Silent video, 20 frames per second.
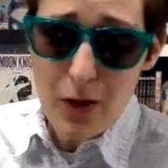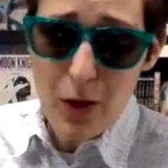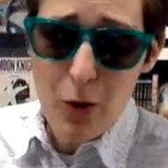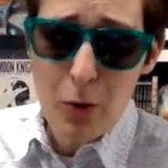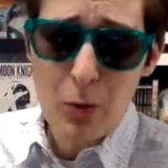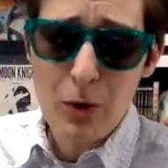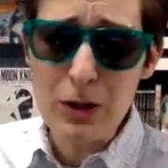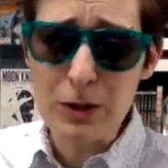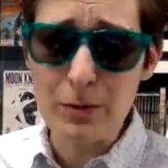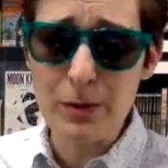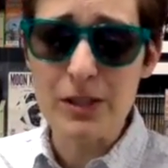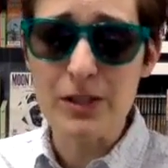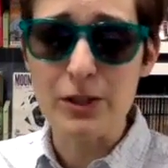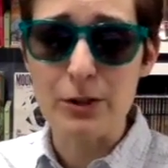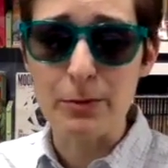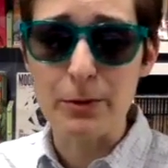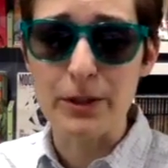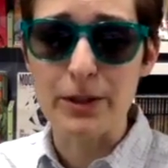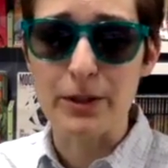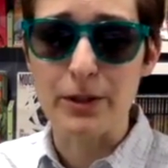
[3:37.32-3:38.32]
world where
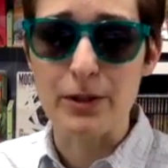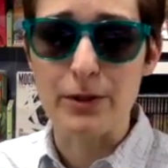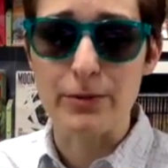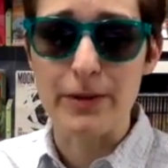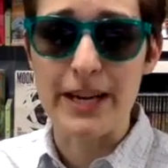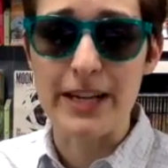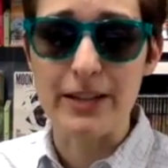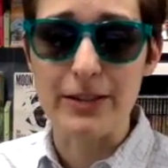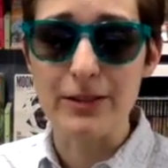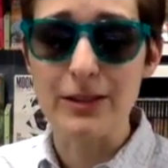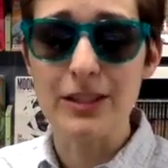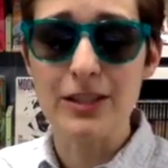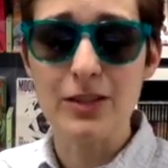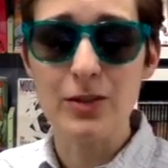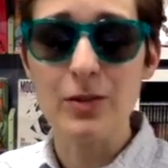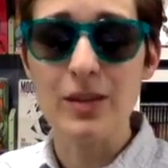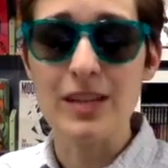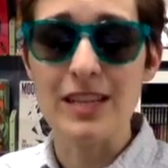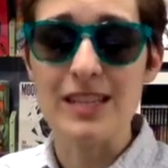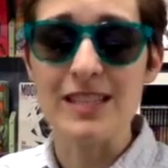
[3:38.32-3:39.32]
superheroes regularly
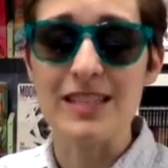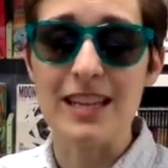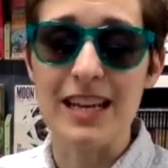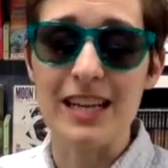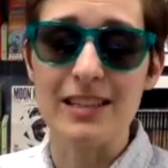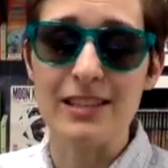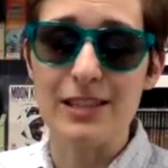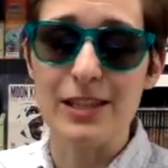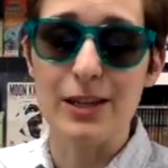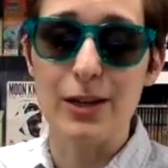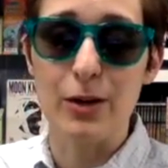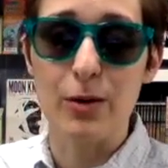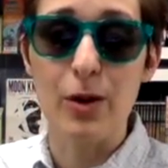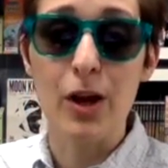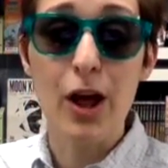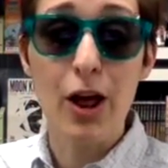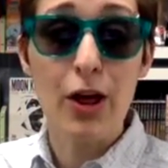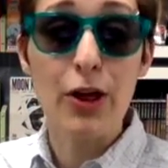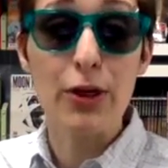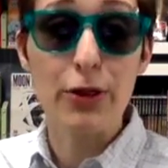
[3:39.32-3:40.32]
do things like,
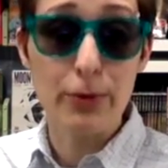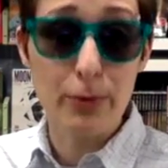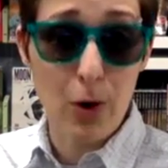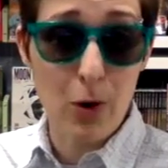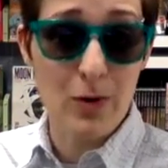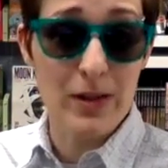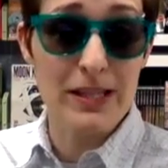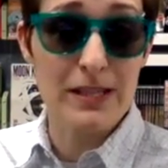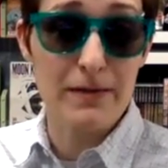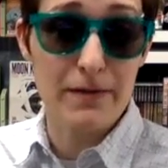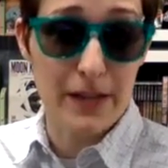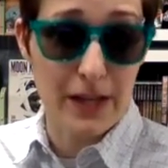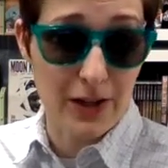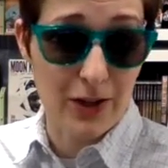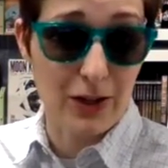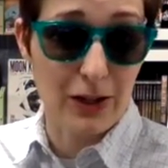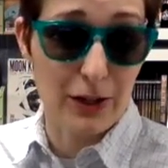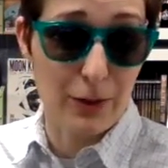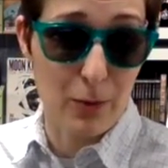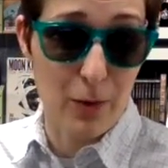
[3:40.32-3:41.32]
throw his
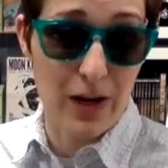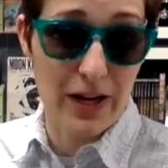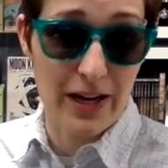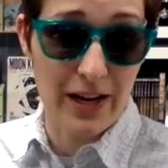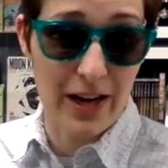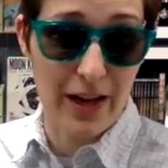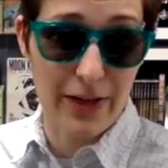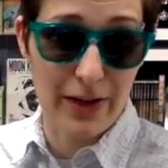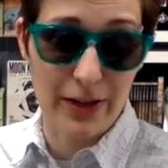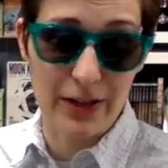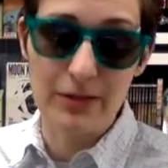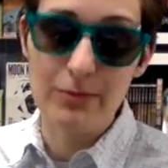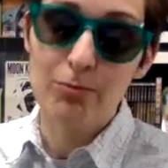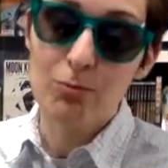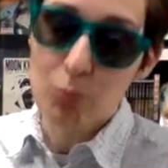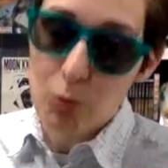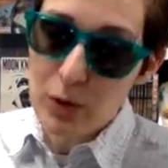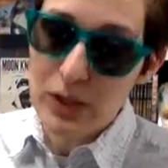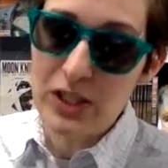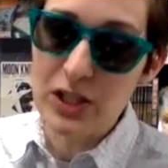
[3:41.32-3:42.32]
vehicle at one another,
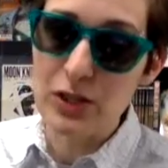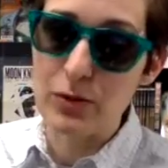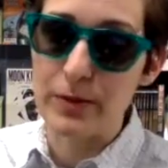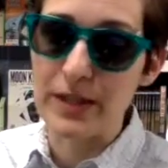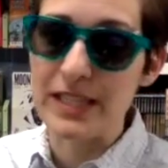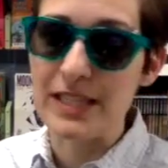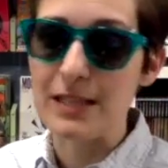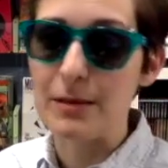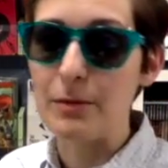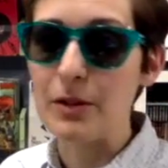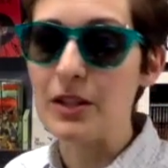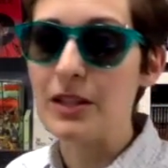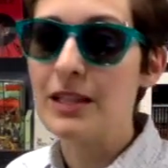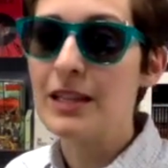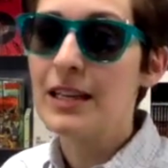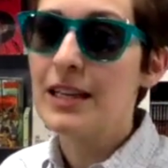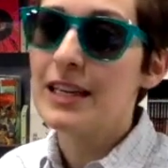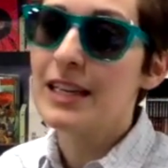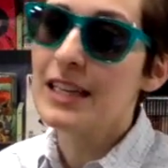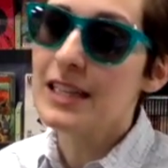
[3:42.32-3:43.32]
which is reasonable.
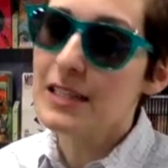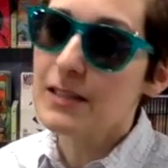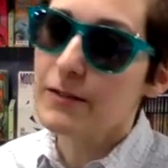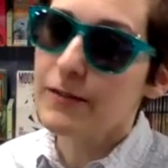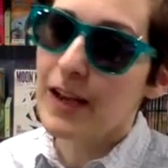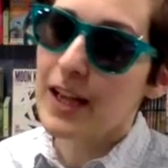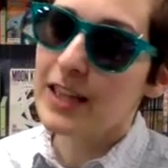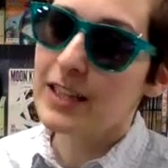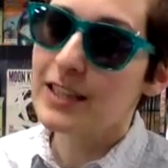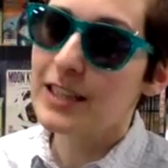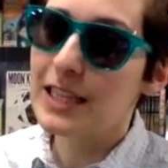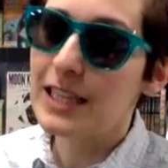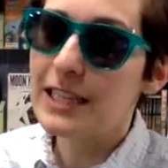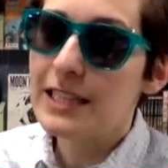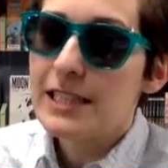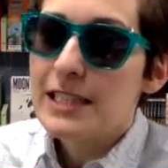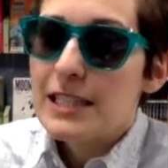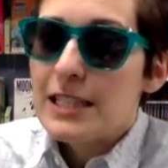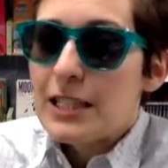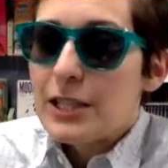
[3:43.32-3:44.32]
It's fun,
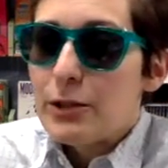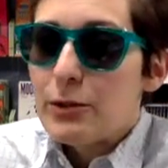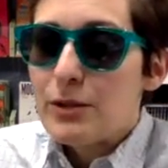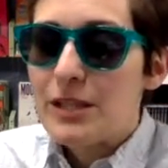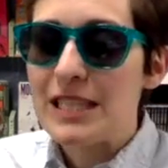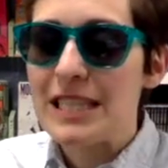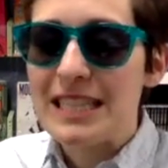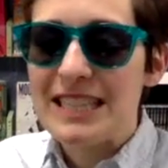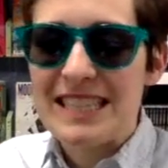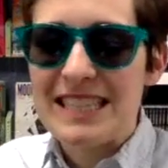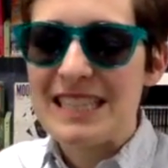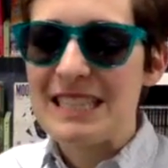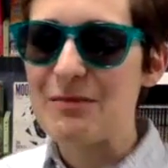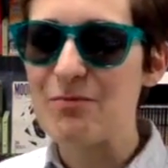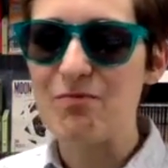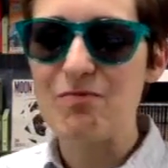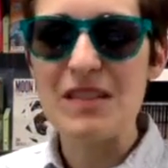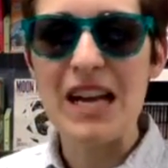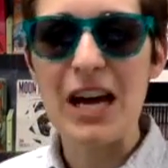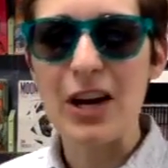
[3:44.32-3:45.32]
it's cute, it's
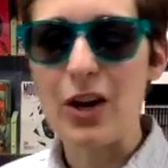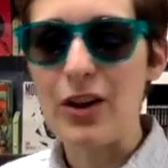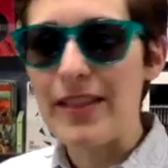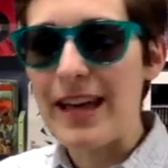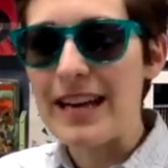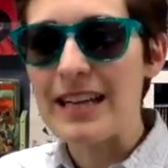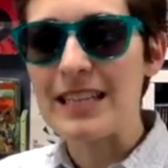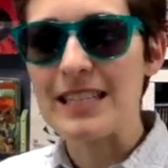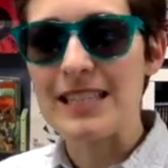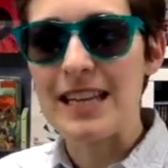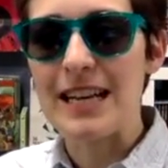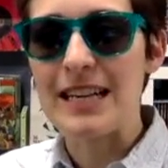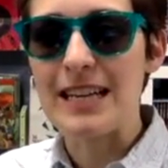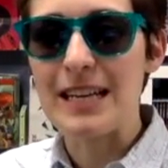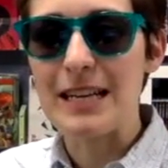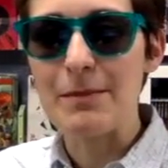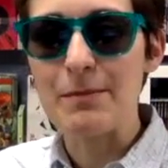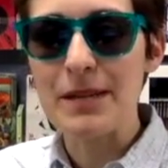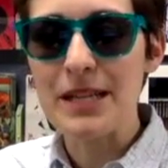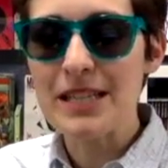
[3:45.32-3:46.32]
not all that
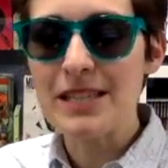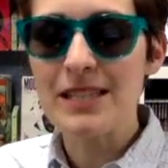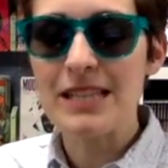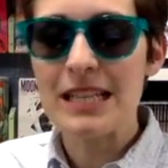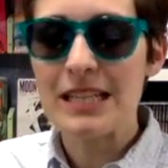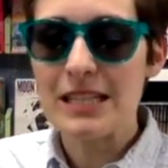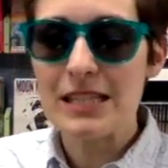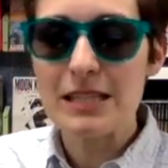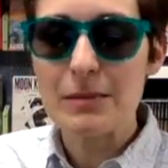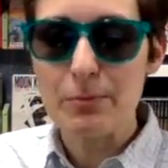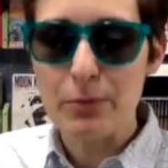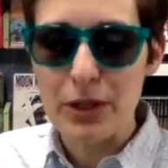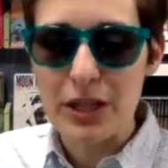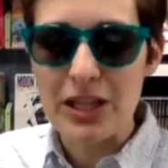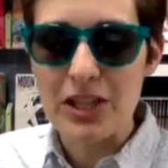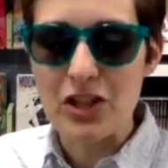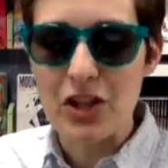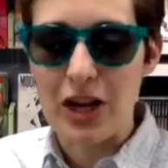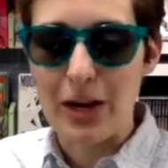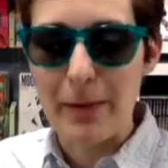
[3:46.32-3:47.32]
exciting, but it's
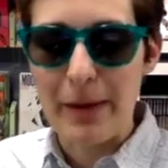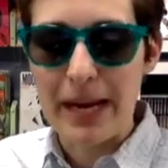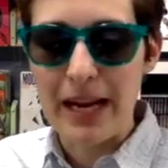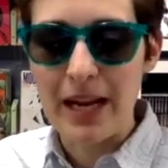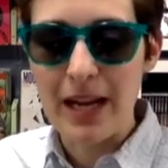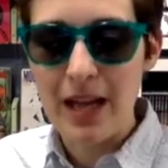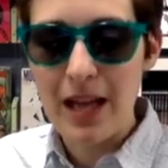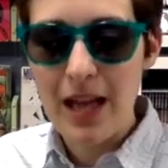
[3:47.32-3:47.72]
pretty charming.